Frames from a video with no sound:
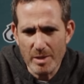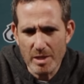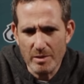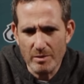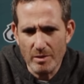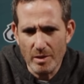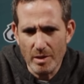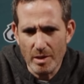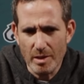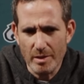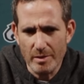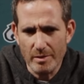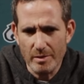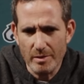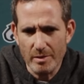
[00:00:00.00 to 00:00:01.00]
uh, he
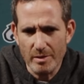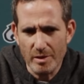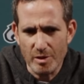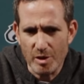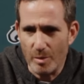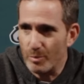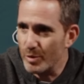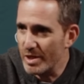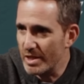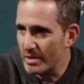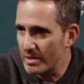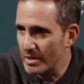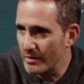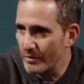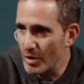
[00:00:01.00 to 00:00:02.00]
kind of hinted
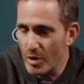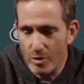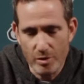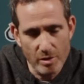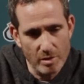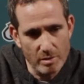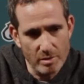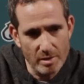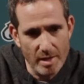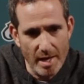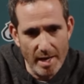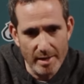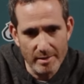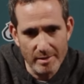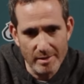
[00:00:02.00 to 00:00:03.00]
that it's really
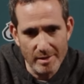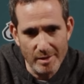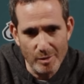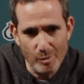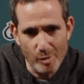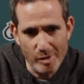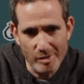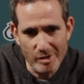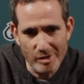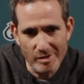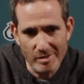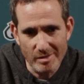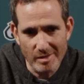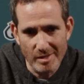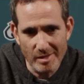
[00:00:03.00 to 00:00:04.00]
early in the offseason
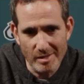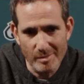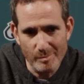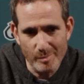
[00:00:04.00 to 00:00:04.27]
and